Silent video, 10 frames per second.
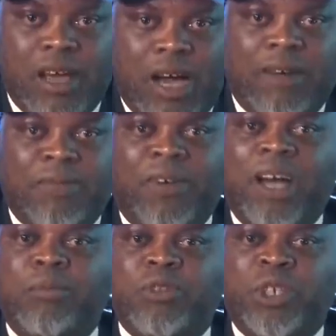our
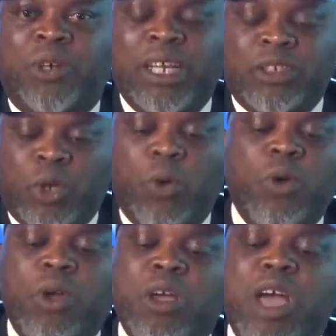farms, all right?
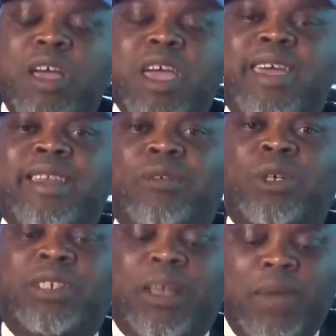So there
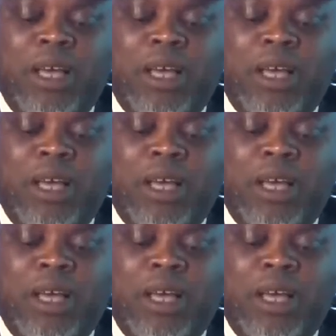was